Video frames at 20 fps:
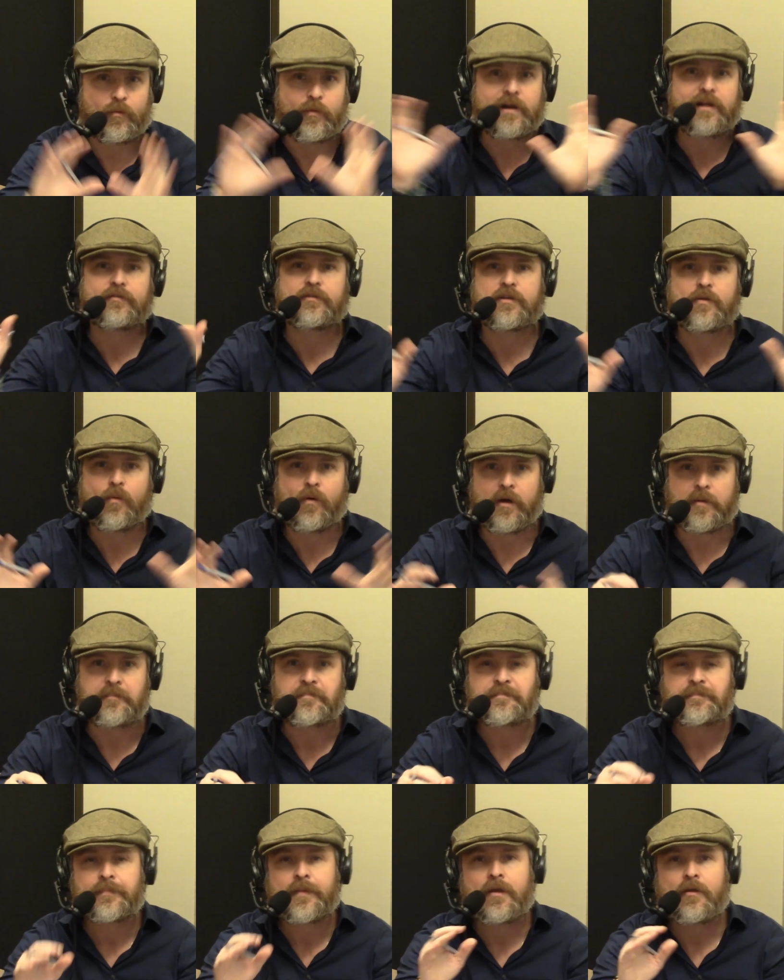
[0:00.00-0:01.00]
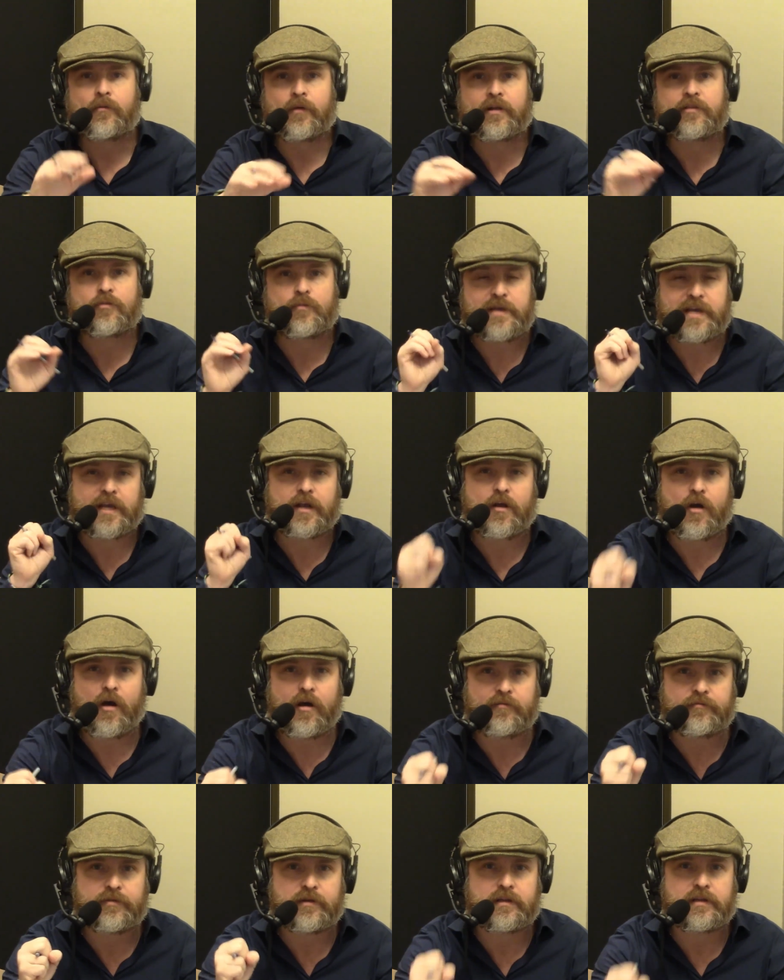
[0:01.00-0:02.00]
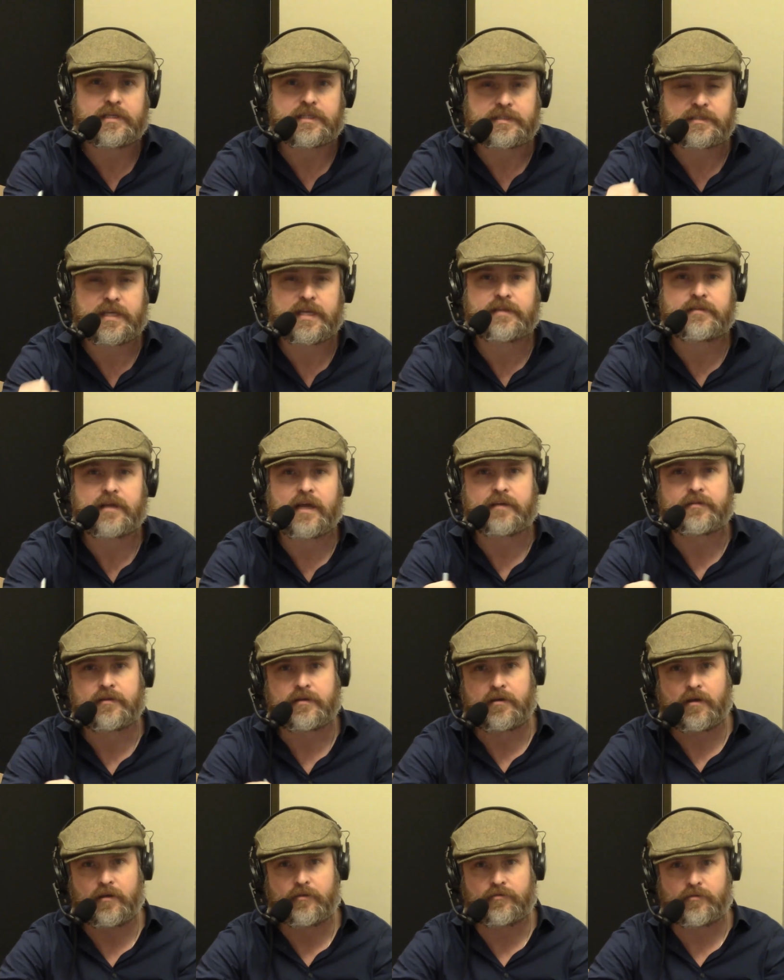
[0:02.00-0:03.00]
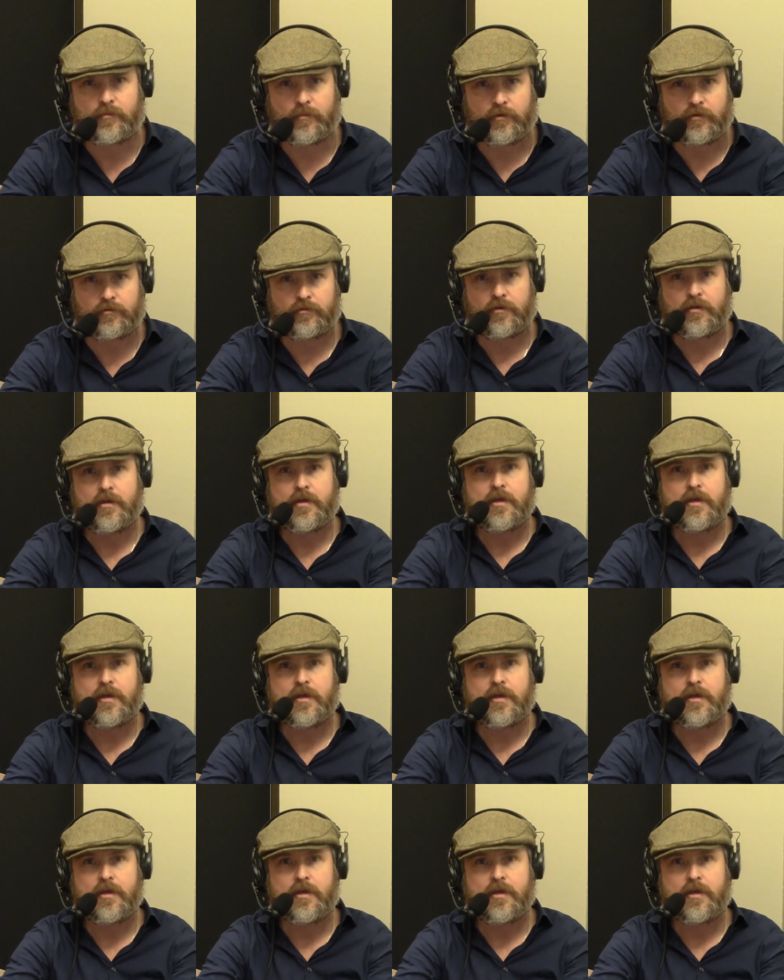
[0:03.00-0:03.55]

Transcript: Whatever you want, right? So we can confidently state that to customers.